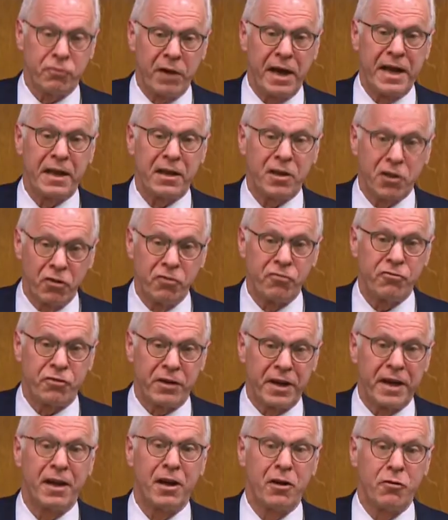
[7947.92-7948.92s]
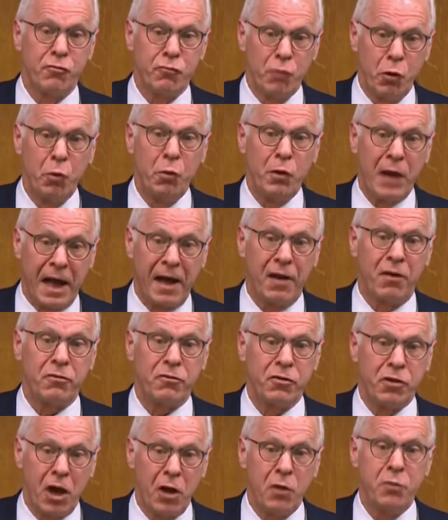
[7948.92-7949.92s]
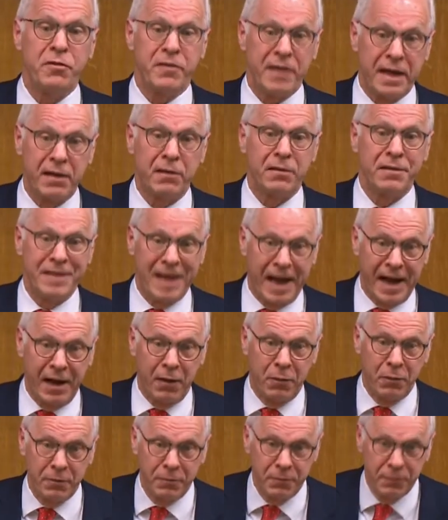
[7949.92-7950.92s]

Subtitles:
great country and rule out no deal now?